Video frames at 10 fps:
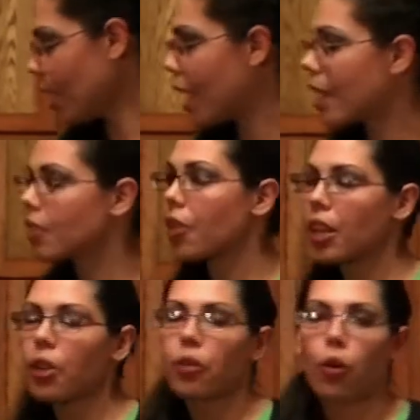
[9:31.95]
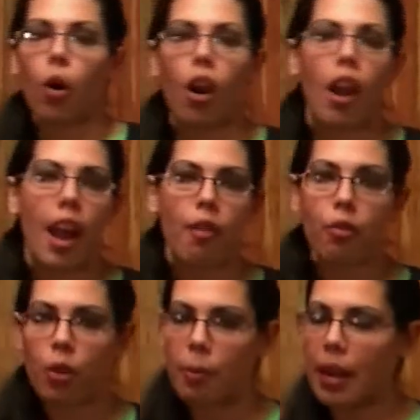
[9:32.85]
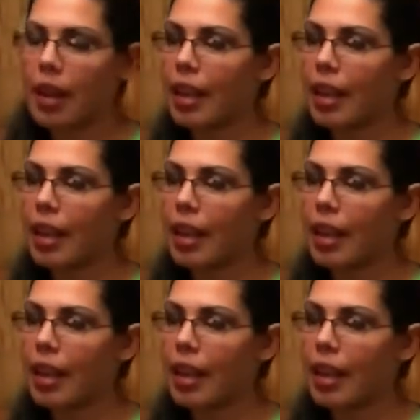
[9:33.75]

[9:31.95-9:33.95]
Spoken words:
And thank you for everybody.